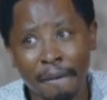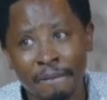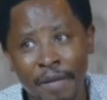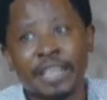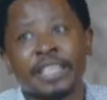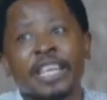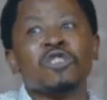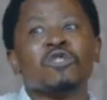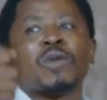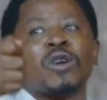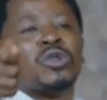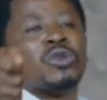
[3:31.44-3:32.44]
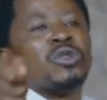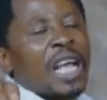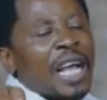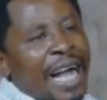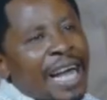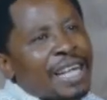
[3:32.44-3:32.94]
And then you produce
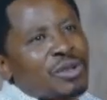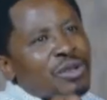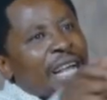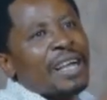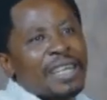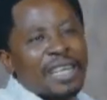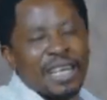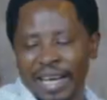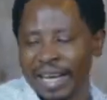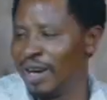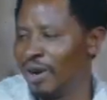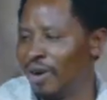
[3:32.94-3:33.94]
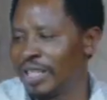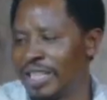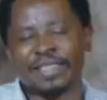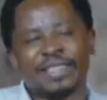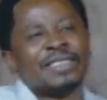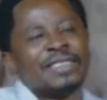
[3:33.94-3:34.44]
a card to say, all
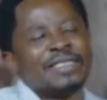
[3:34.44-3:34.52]
this.